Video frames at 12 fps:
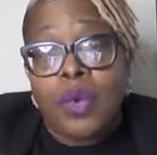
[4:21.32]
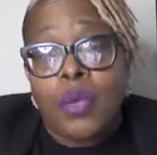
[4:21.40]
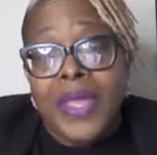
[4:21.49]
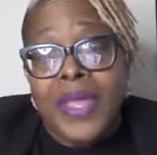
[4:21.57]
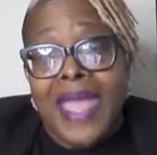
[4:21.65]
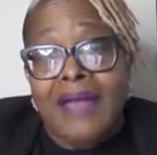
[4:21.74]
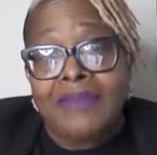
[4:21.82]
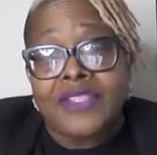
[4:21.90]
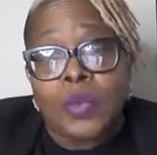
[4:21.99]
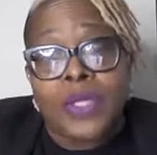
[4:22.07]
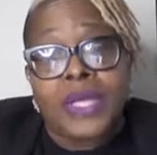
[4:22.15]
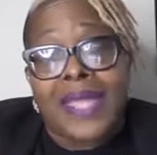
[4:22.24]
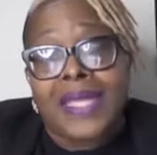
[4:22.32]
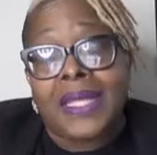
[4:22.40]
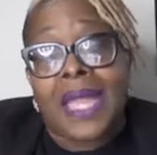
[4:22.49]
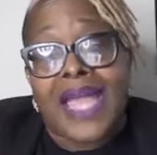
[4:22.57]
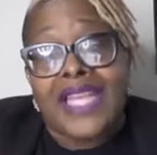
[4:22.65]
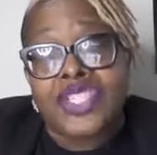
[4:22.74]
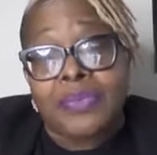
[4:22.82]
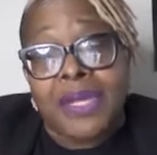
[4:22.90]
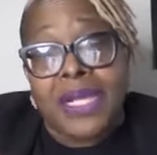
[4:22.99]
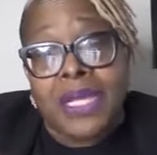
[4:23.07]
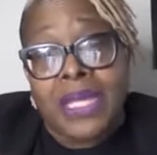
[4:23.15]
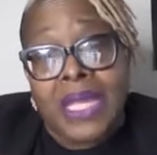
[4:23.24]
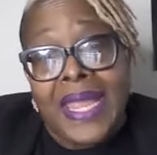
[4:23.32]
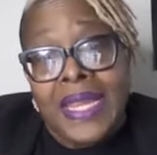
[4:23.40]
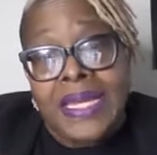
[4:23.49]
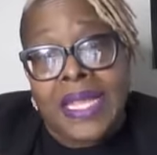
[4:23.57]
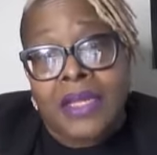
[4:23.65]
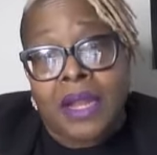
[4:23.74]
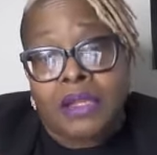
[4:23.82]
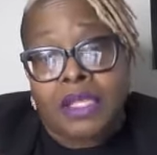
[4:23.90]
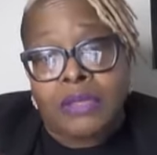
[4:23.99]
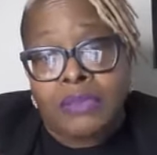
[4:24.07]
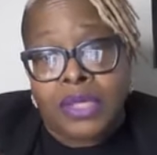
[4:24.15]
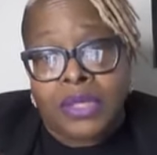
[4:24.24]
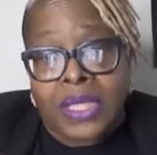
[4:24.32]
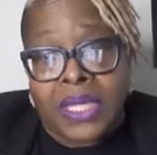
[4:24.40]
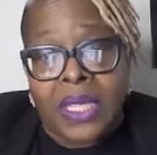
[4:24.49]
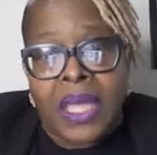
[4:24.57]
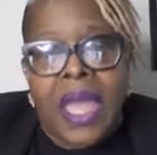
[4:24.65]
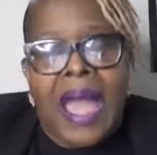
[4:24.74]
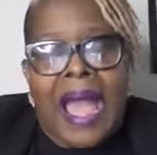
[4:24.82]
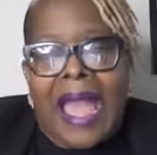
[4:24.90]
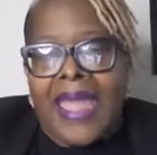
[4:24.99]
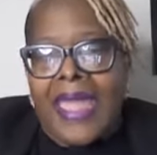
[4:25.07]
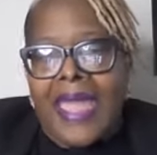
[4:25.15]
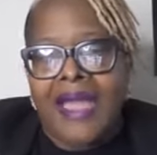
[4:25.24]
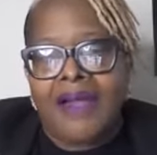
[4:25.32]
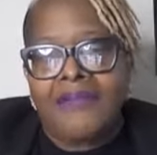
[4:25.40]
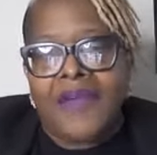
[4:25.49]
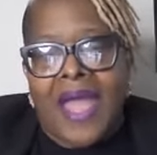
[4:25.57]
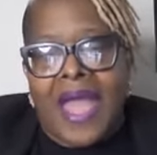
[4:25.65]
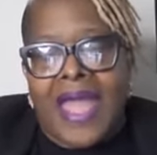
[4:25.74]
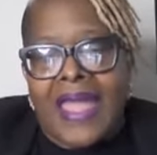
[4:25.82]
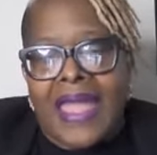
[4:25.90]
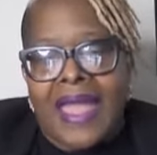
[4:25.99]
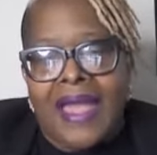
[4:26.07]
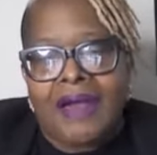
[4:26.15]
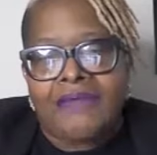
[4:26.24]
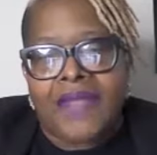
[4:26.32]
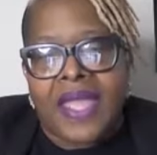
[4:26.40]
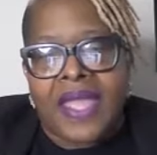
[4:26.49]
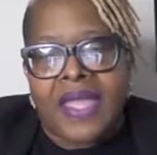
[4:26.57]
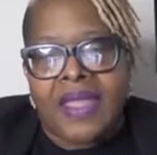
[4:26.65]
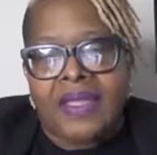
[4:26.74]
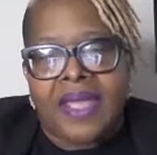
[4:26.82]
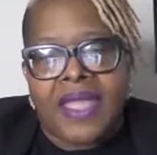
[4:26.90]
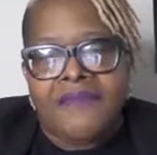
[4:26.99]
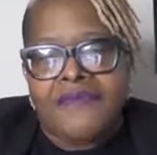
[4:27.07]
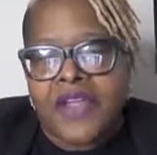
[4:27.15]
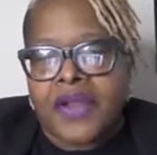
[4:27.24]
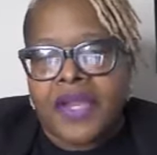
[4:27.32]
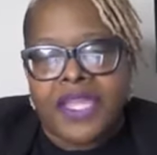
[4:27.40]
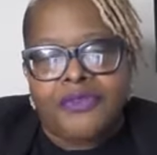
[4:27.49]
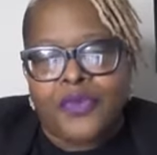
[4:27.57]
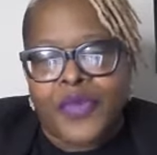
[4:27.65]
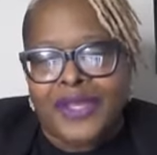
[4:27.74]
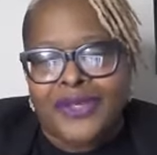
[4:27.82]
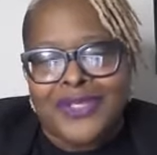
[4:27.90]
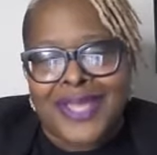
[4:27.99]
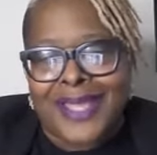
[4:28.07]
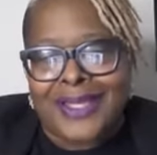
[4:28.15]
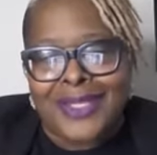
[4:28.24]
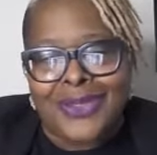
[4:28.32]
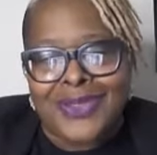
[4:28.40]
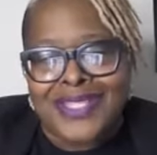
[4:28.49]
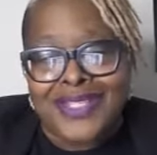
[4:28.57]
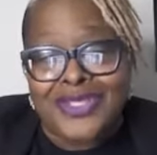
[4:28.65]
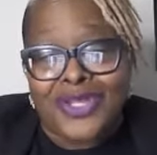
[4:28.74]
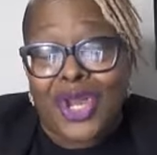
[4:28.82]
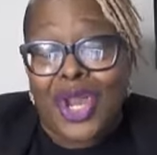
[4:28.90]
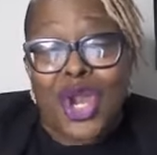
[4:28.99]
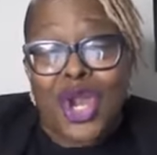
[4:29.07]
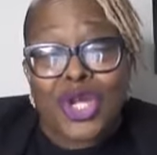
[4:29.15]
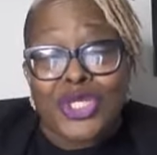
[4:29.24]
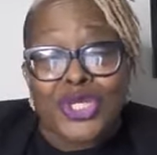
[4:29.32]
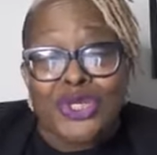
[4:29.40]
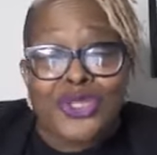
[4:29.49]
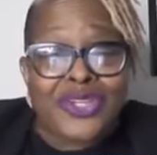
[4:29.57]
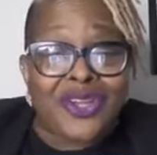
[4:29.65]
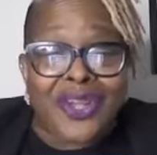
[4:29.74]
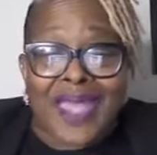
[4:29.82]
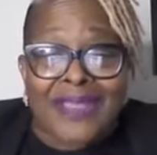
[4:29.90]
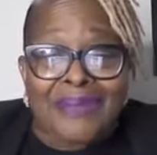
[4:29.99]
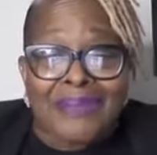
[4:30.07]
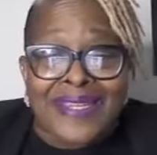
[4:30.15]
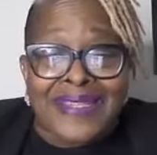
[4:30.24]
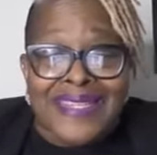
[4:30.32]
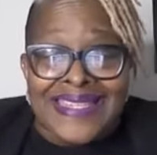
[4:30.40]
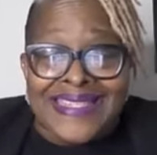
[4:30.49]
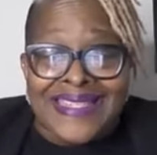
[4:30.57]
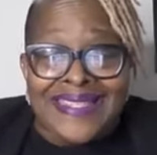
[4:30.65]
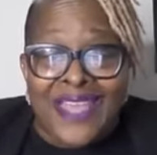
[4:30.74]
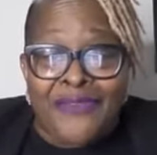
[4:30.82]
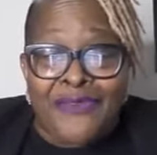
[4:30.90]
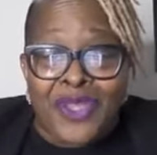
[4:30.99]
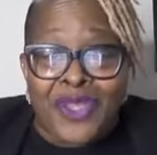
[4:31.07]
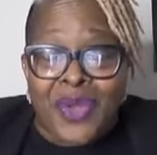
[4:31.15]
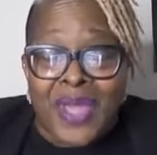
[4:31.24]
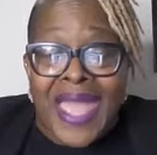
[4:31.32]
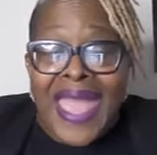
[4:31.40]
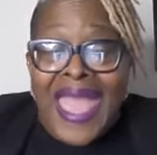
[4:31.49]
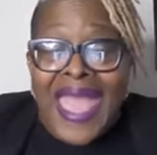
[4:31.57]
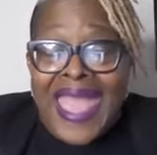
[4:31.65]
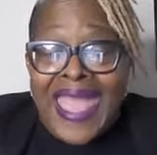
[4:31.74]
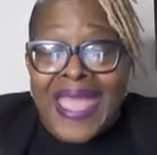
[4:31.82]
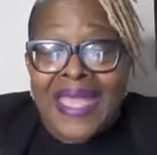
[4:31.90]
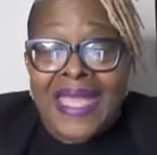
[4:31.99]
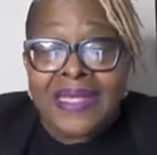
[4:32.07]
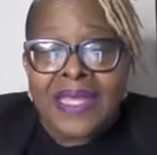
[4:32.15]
have someone like Elijah McClain in our community. I have a very good friend who's like a little sister. Her children are like my niece and nephew. And